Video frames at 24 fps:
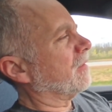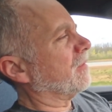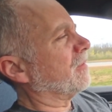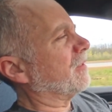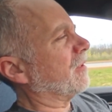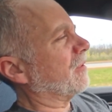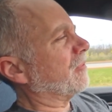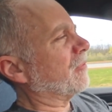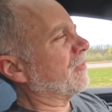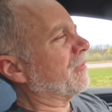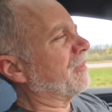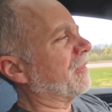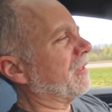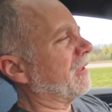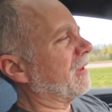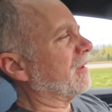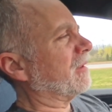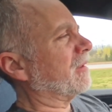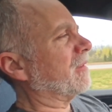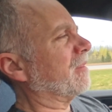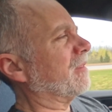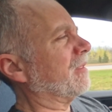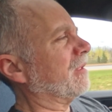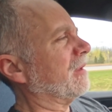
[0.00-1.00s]
The other
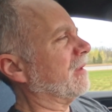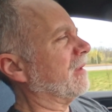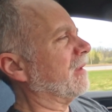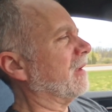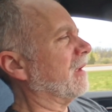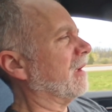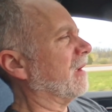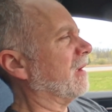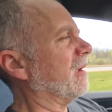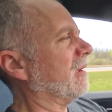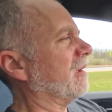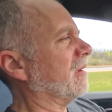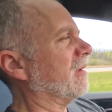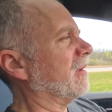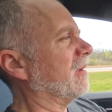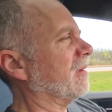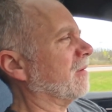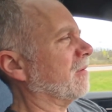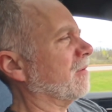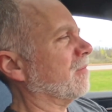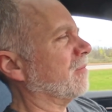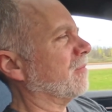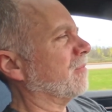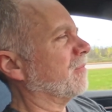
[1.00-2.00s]
thing, the
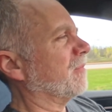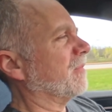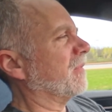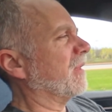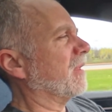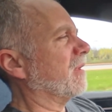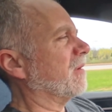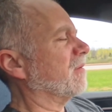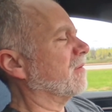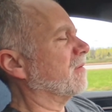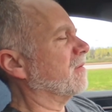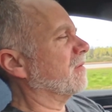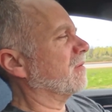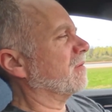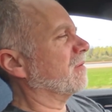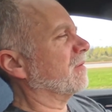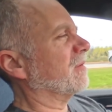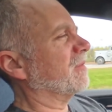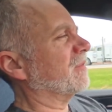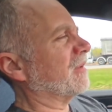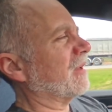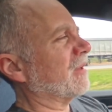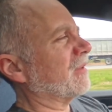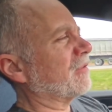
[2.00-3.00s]

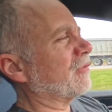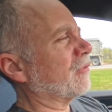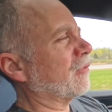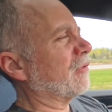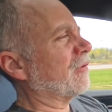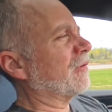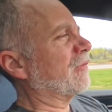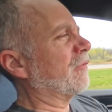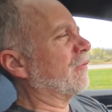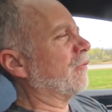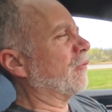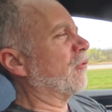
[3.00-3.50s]
sensors